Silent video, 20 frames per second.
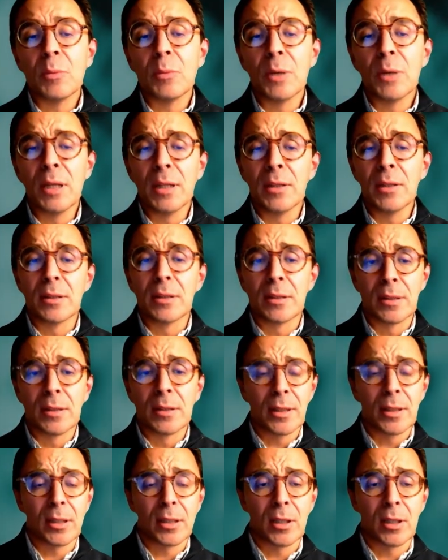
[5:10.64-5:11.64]
well,
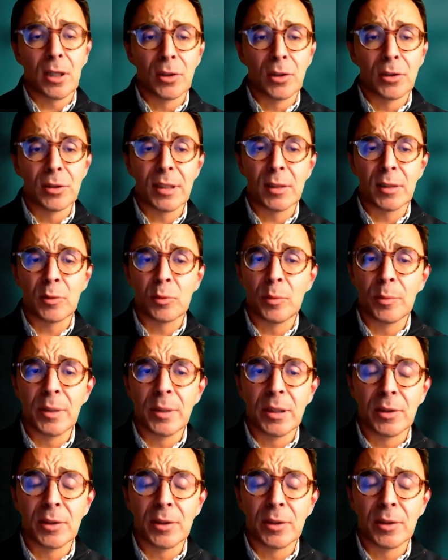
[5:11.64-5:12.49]
the contact will be